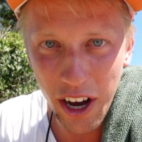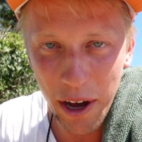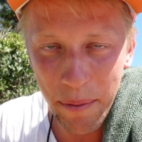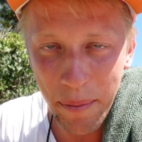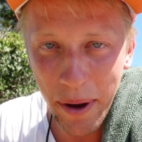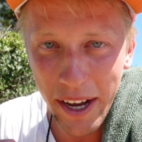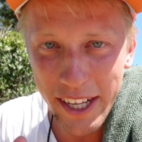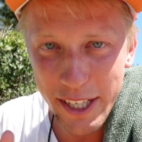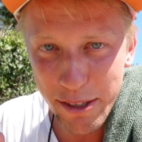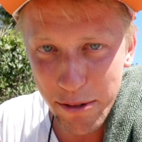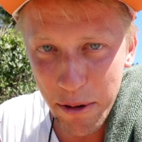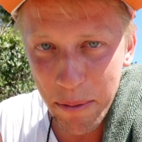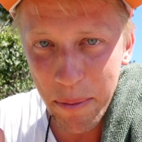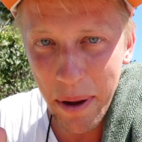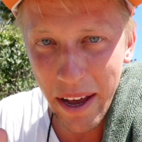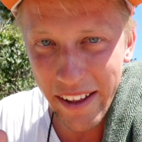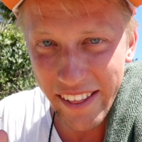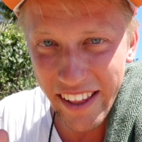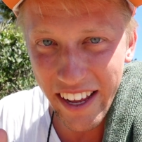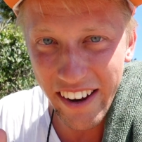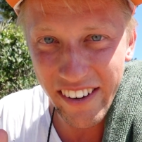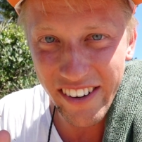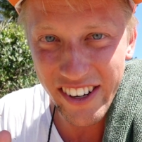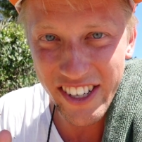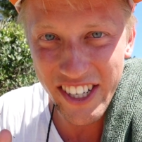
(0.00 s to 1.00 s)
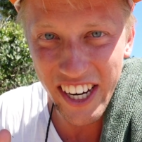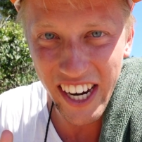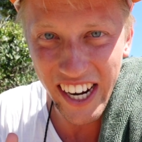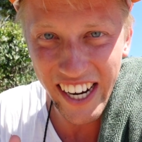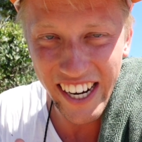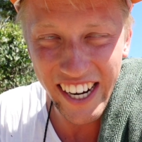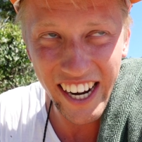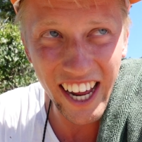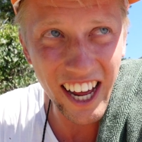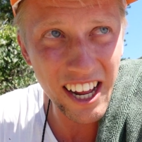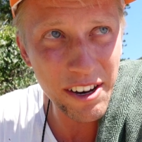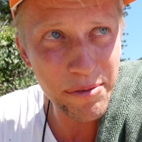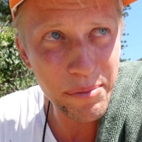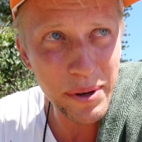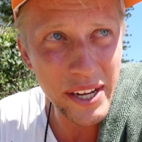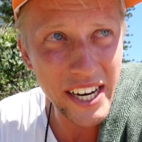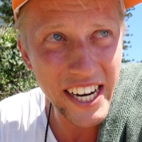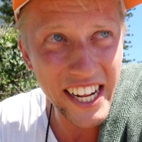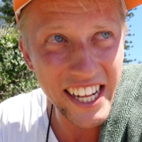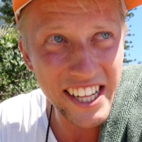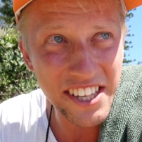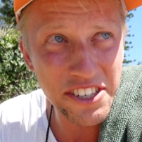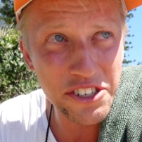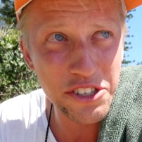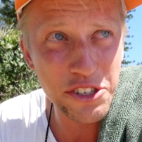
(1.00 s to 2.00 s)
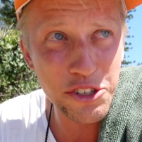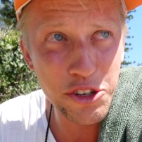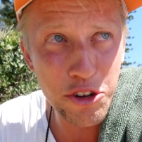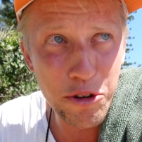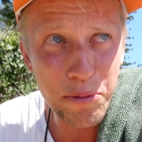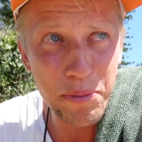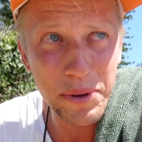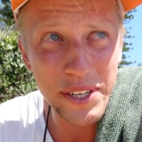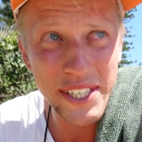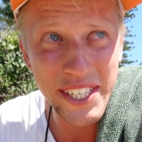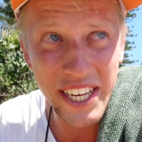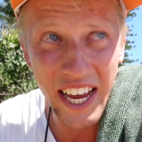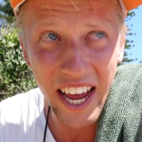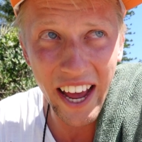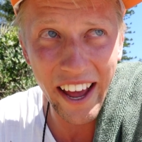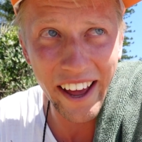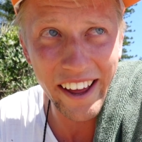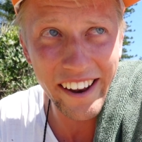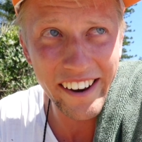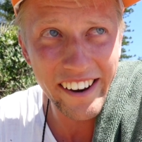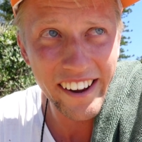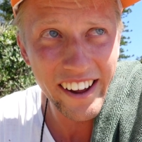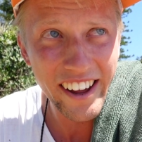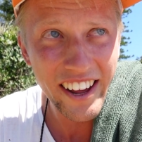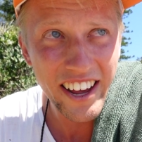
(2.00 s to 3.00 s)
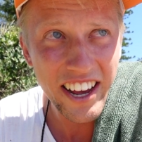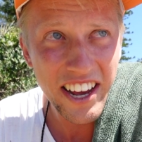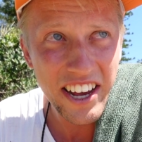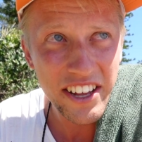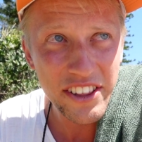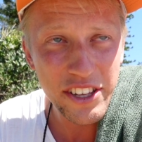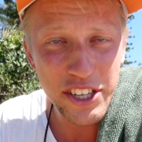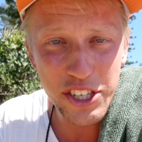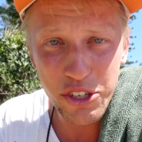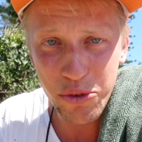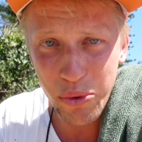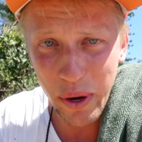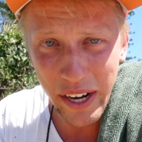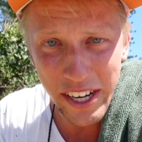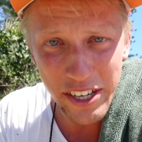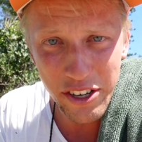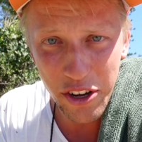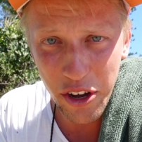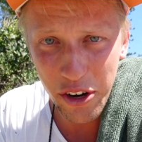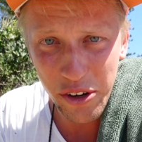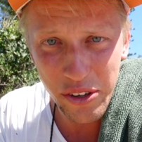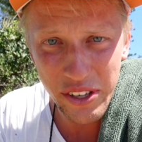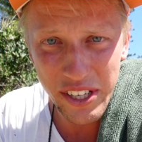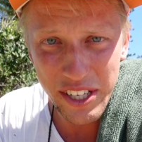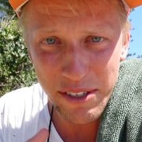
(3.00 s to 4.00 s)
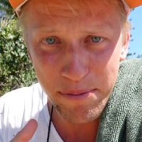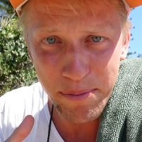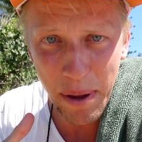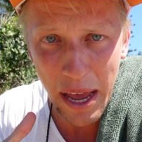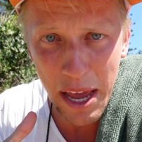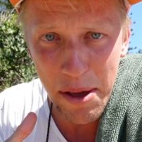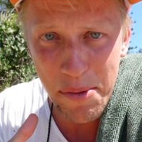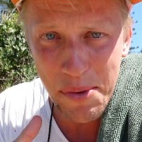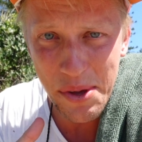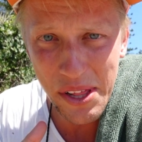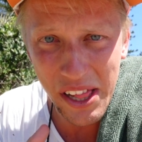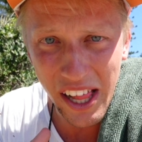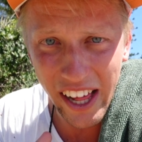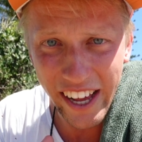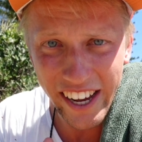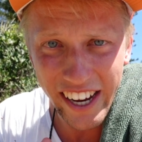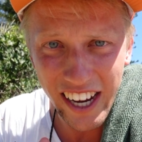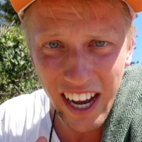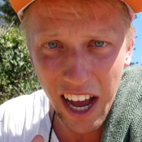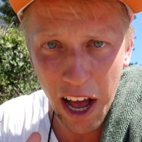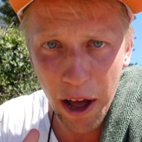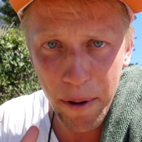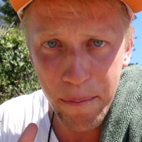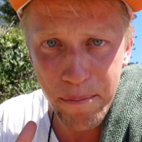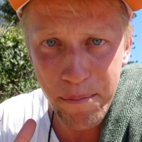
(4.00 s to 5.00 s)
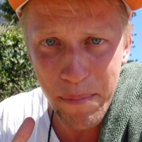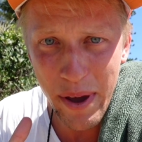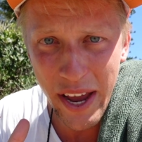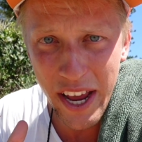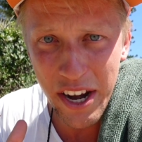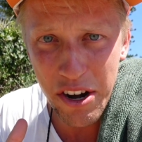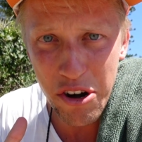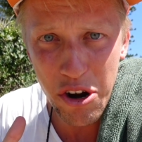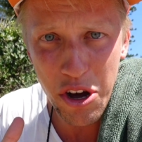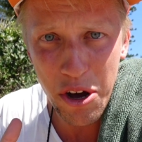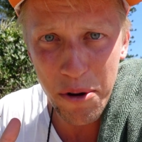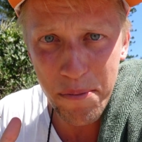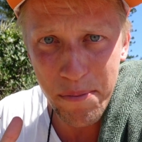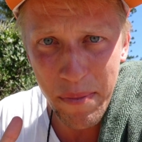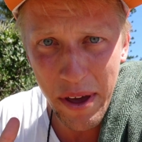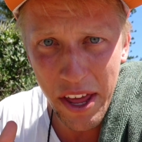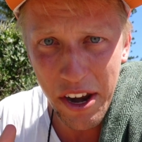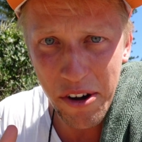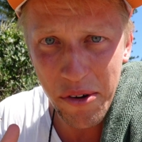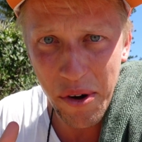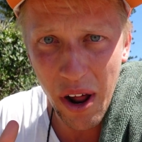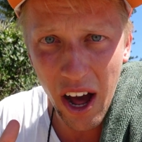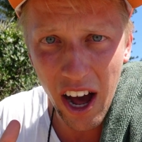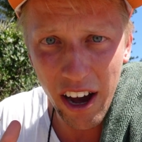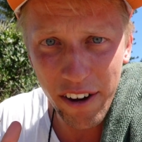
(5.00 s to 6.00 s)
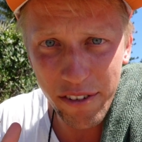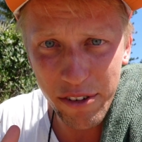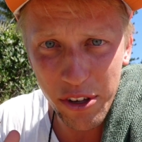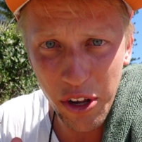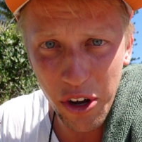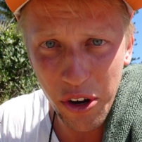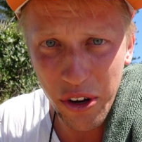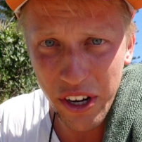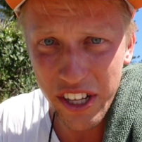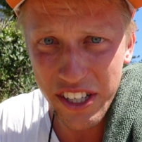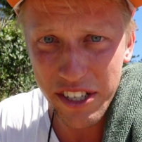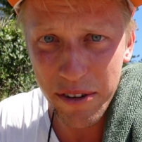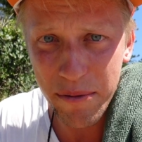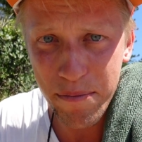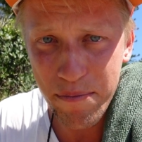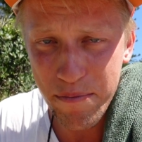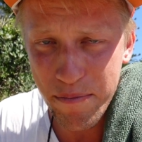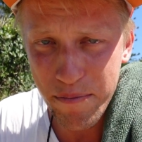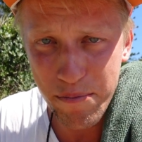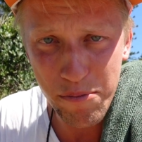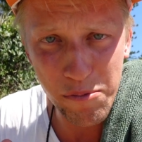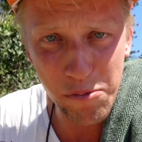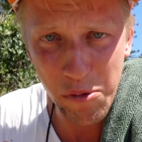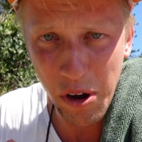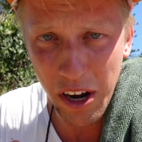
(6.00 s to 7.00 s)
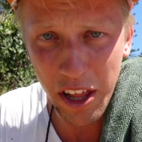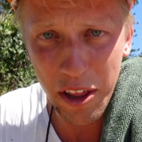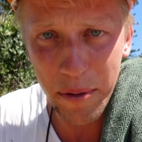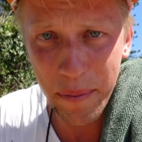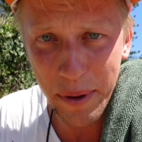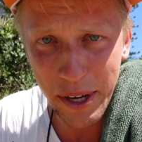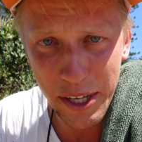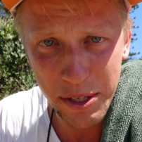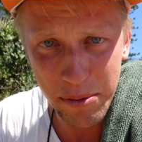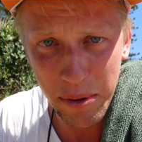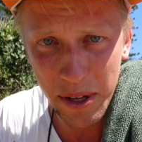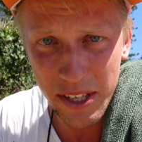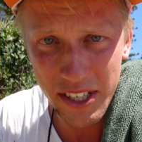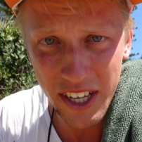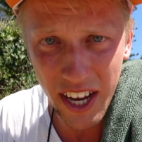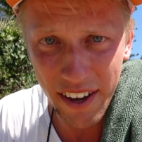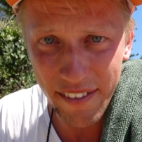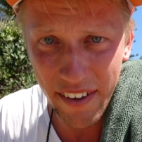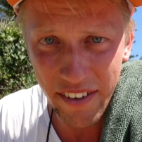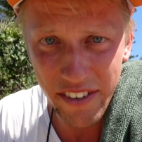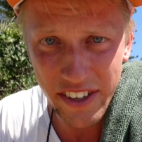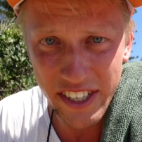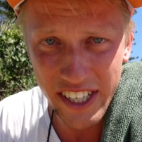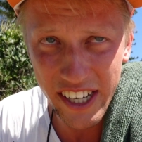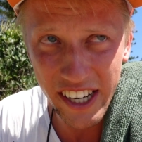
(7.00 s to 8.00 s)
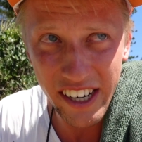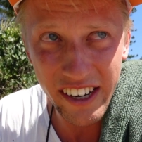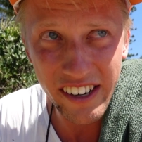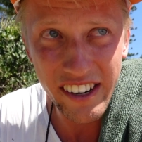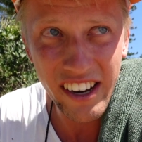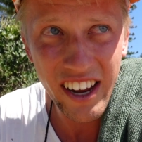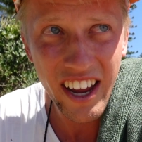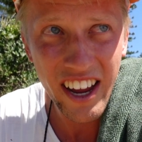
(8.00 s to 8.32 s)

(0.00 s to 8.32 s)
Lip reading: I might swim out there and check it out, but it's super sad. This green turtle is maybe like a meter and a half long. It's one of the biggest ones I've ever seen.